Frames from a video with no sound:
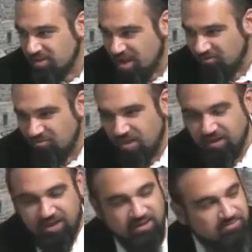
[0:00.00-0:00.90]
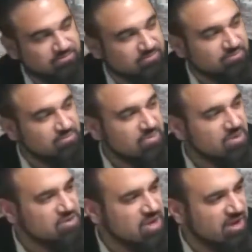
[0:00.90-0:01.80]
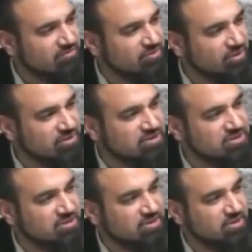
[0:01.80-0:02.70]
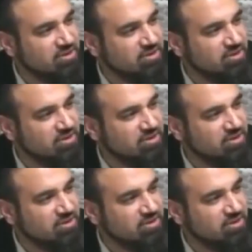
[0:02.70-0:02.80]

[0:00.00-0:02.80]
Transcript: You have money, you have looks,